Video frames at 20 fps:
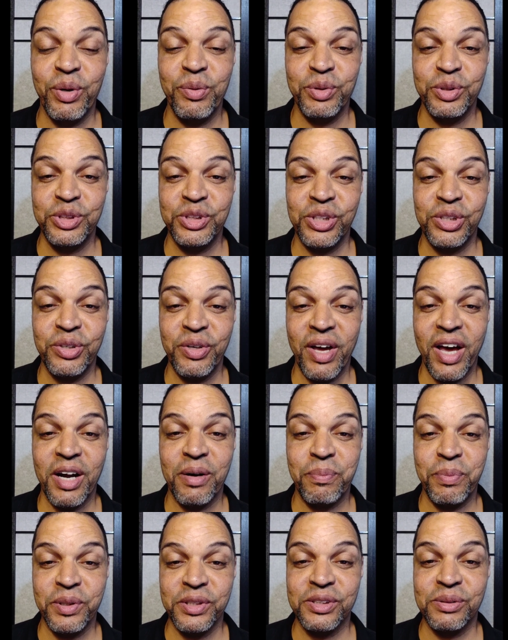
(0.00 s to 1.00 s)
We will show you
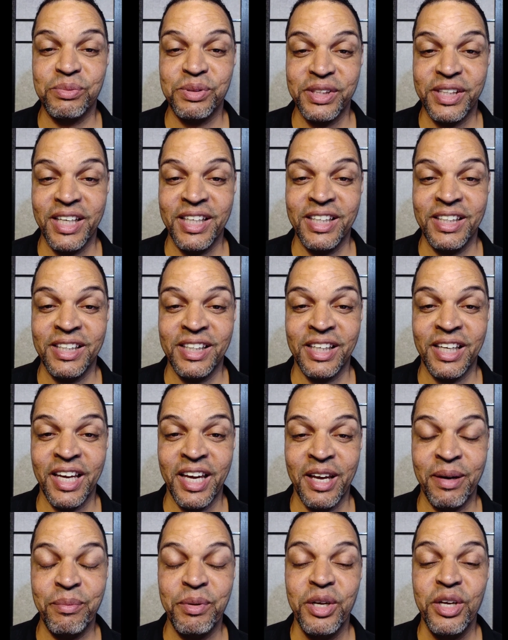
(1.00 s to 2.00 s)
how to put some skin in the
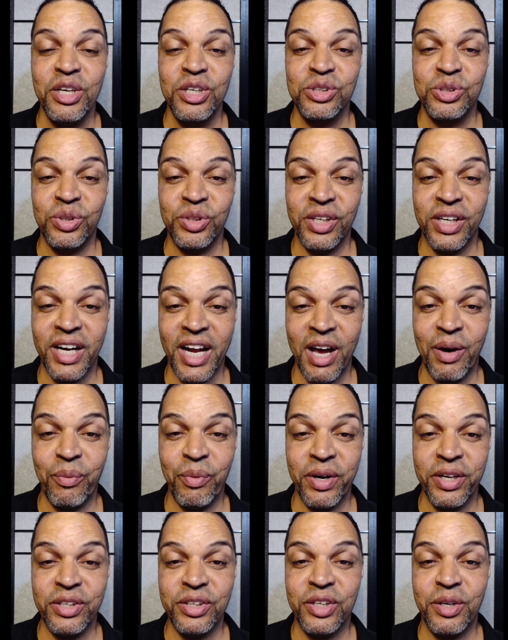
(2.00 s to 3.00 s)
game so then
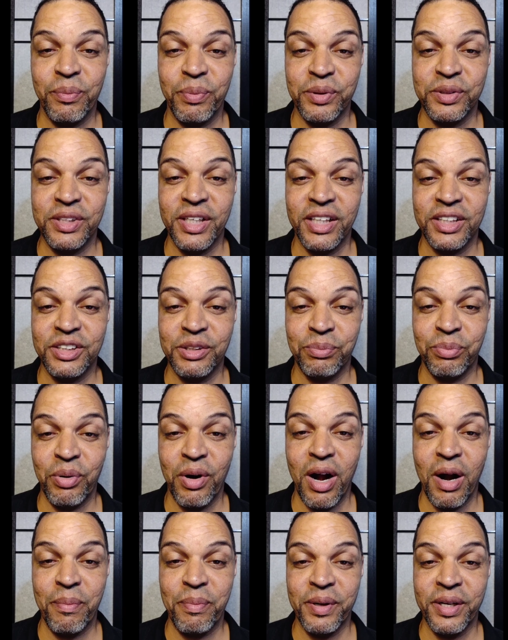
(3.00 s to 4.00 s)
that way you can protect your
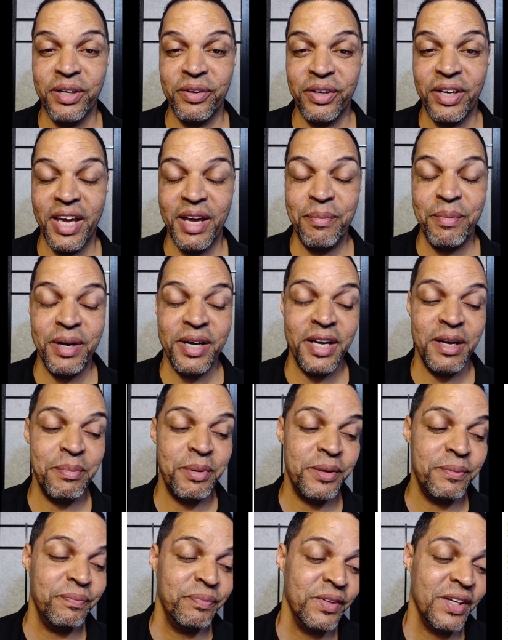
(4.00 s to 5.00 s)
property. Okay, my
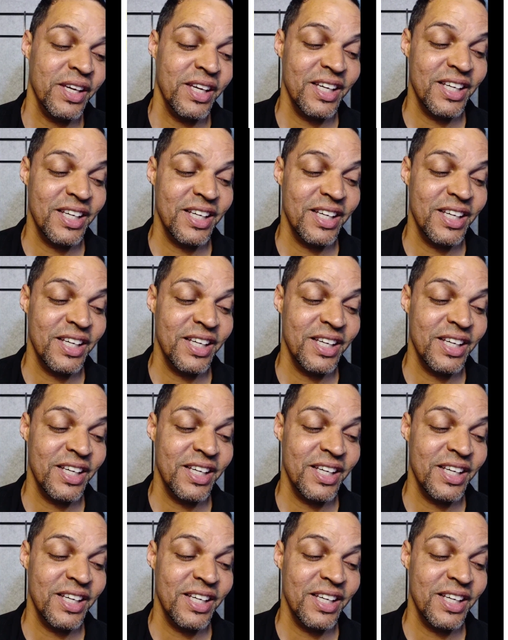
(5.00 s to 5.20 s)
neighbor?